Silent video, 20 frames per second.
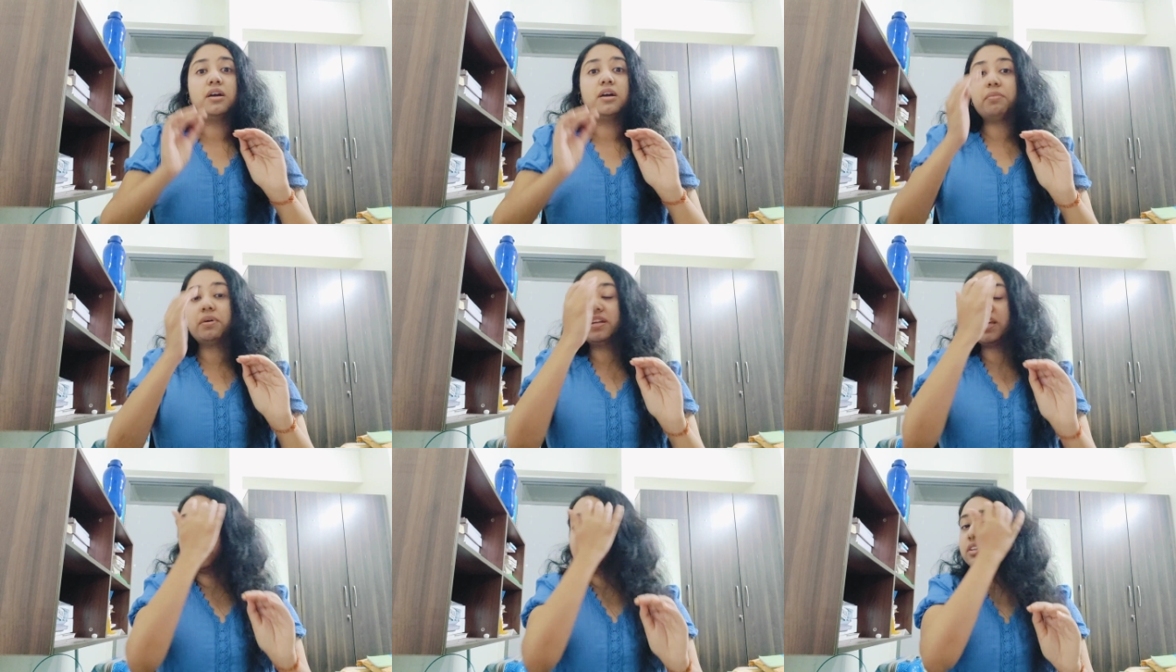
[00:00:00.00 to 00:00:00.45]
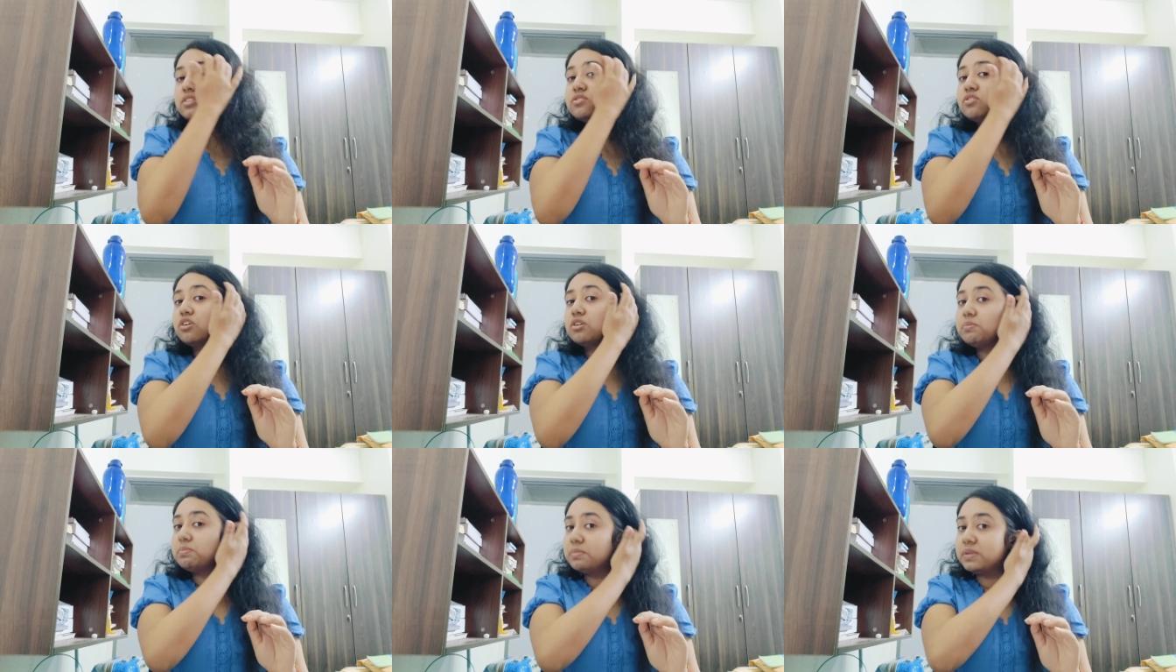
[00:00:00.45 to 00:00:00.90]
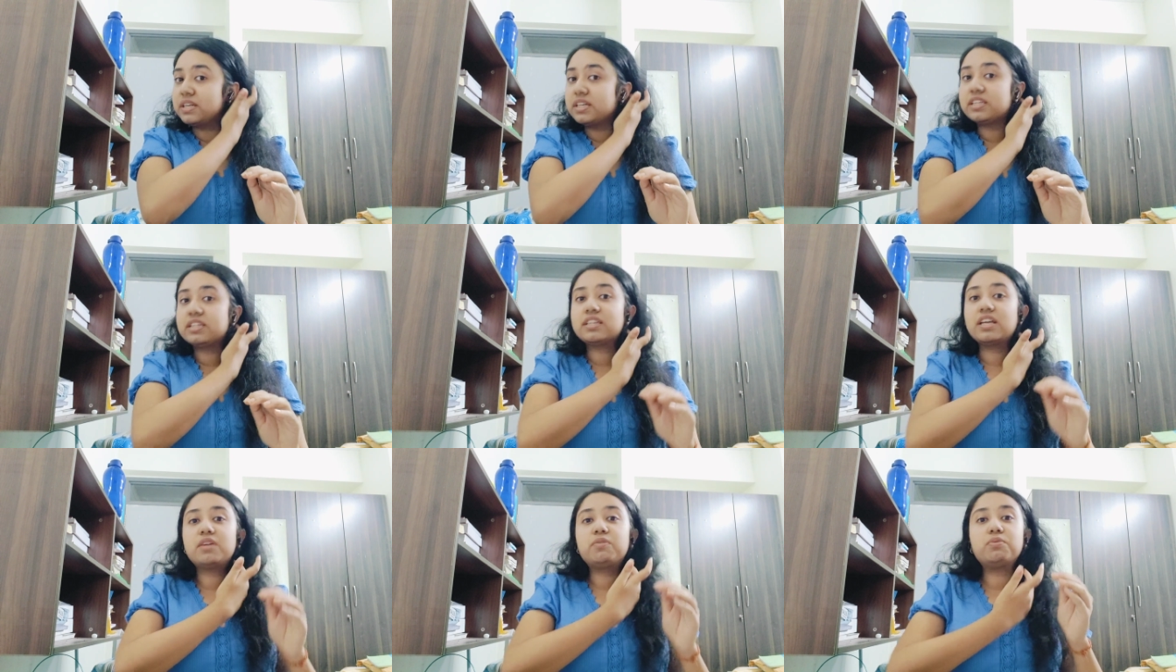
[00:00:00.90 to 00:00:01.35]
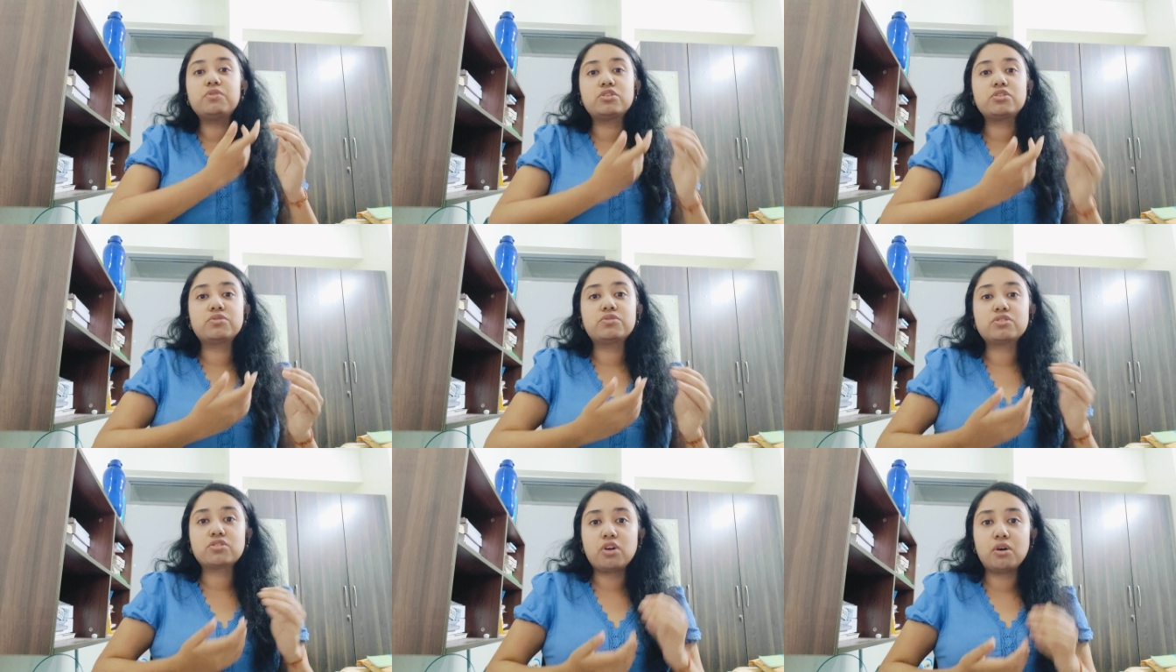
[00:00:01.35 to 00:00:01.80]
But that does not mean that we
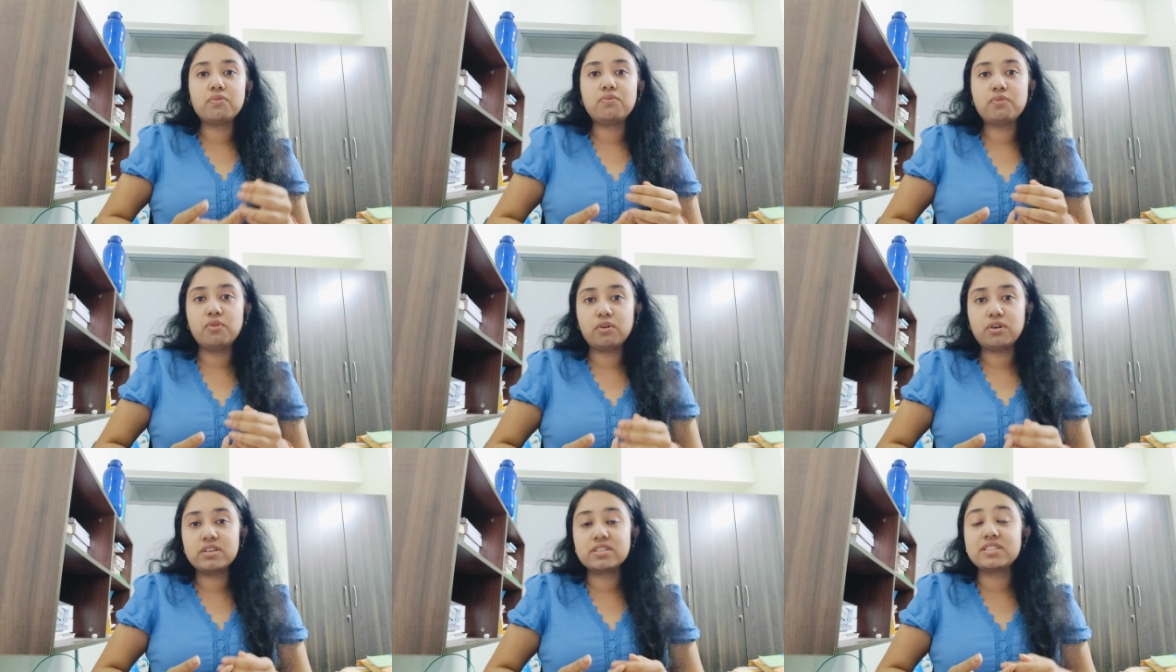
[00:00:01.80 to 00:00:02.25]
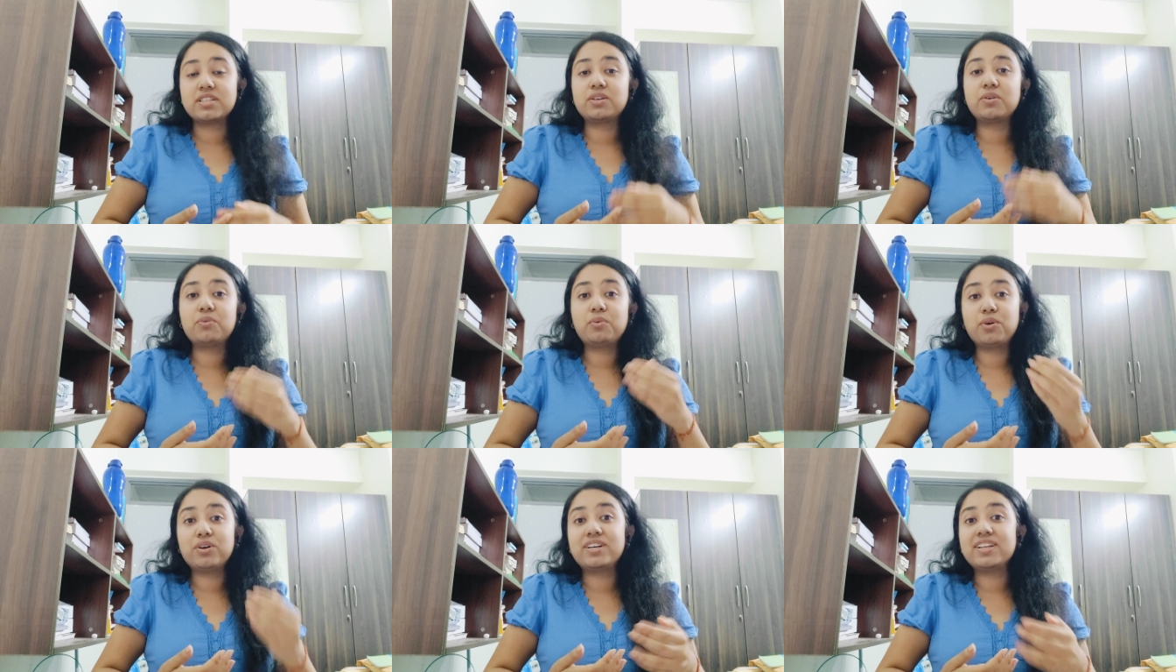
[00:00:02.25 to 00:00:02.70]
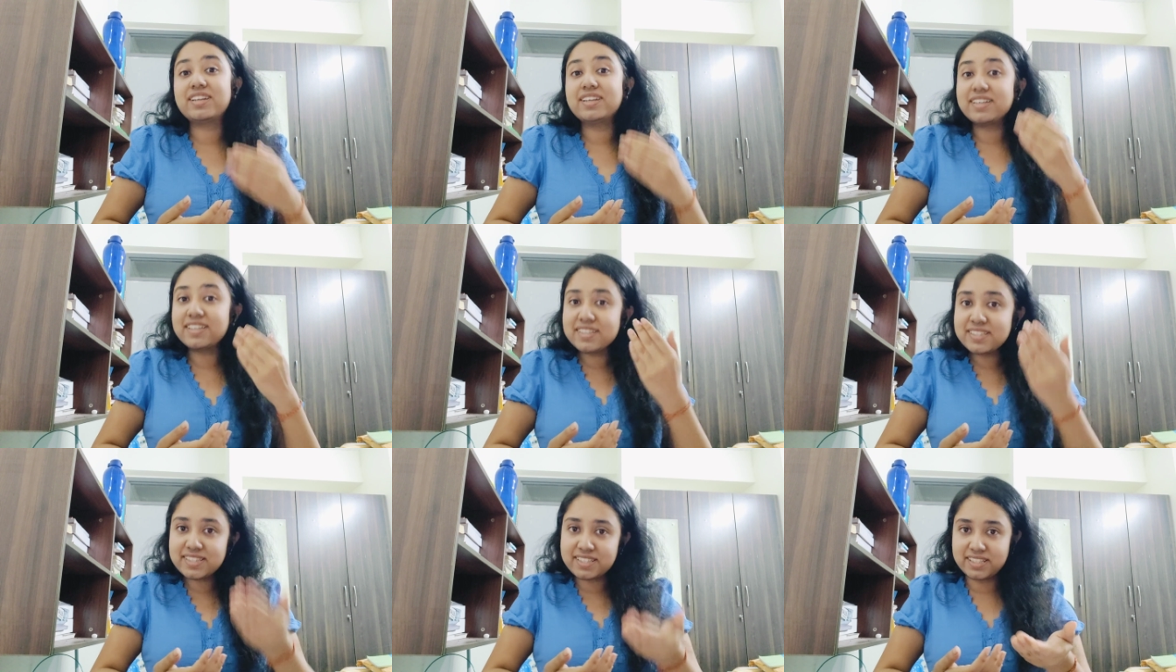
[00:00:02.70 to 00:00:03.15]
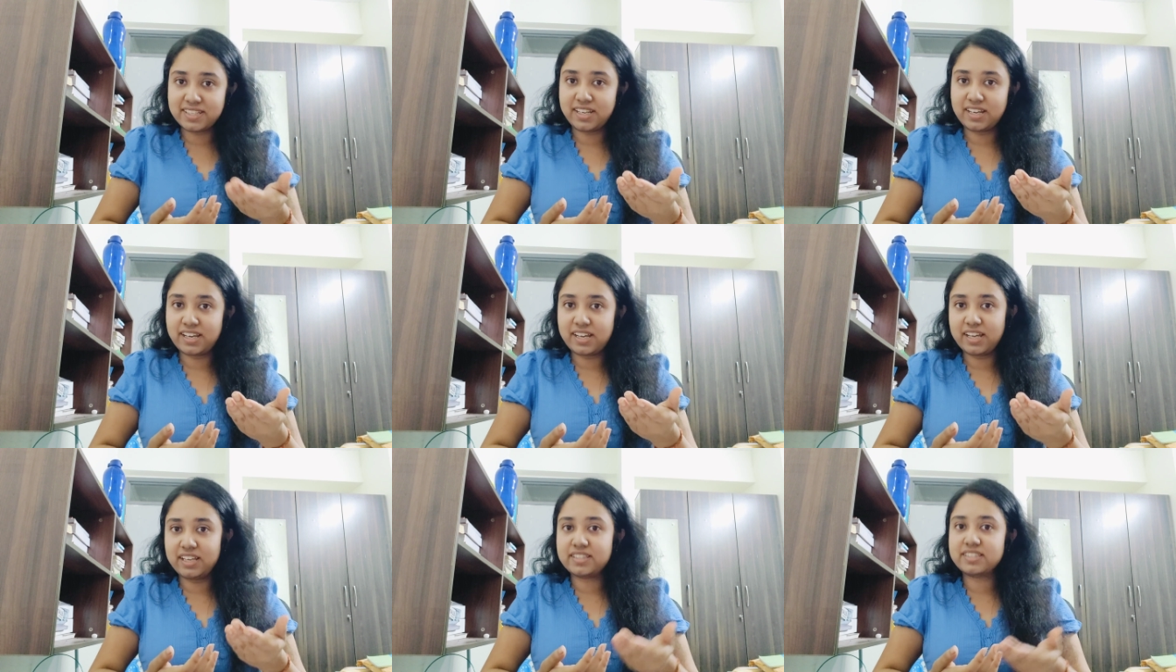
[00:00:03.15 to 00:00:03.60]
should stop focusing on what is in our
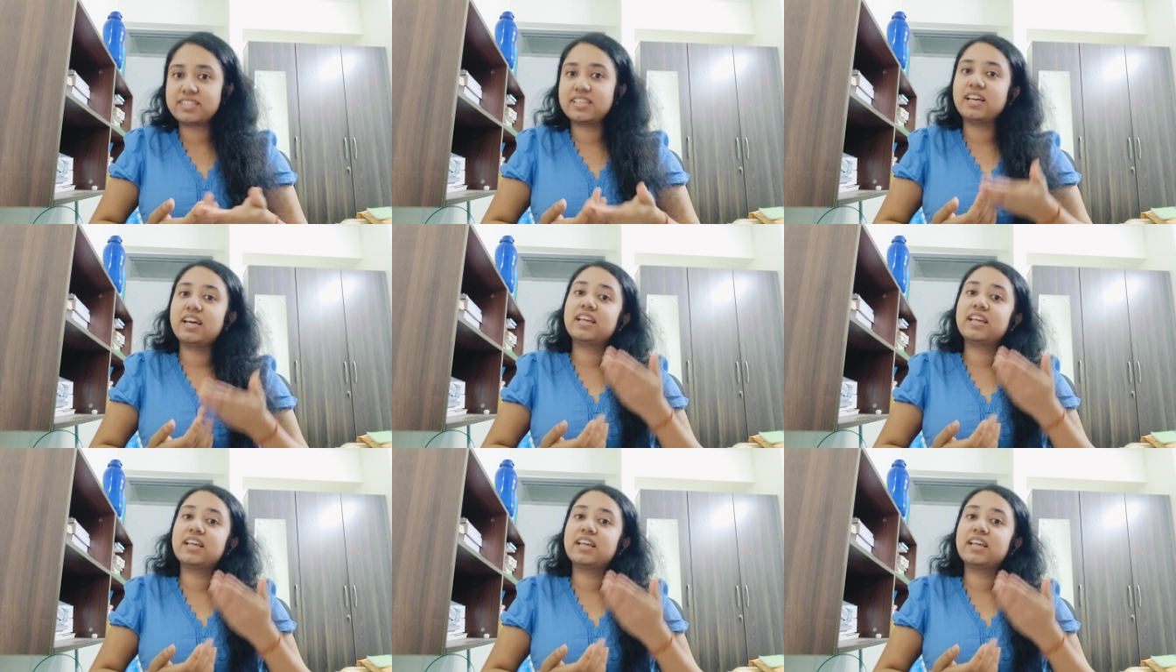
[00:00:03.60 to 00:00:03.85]
hands,